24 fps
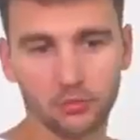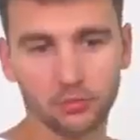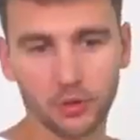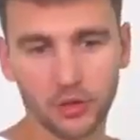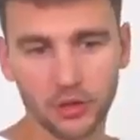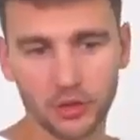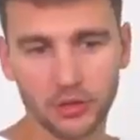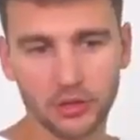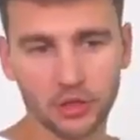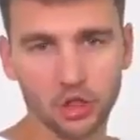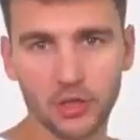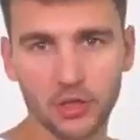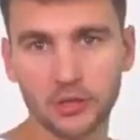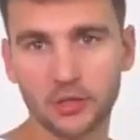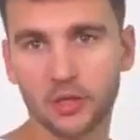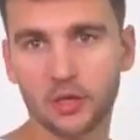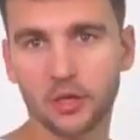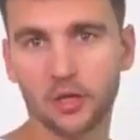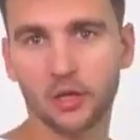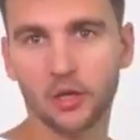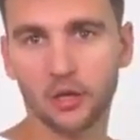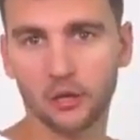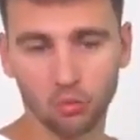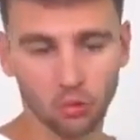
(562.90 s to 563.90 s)
Now we're
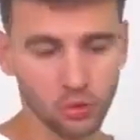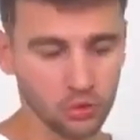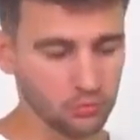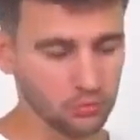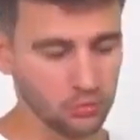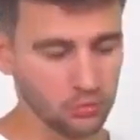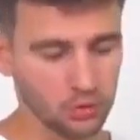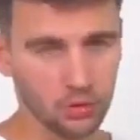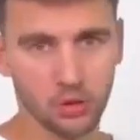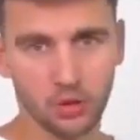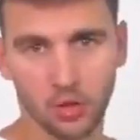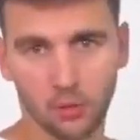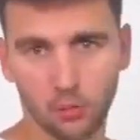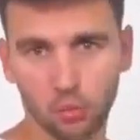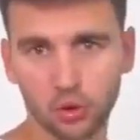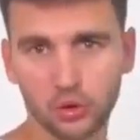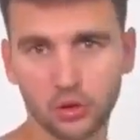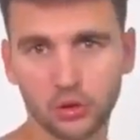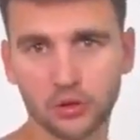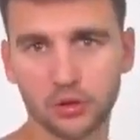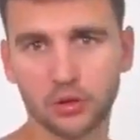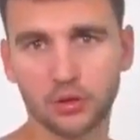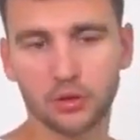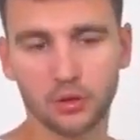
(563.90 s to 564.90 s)
going to work on this
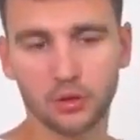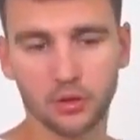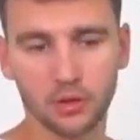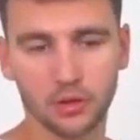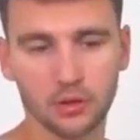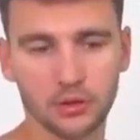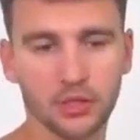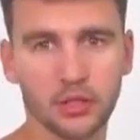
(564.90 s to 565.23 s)
area.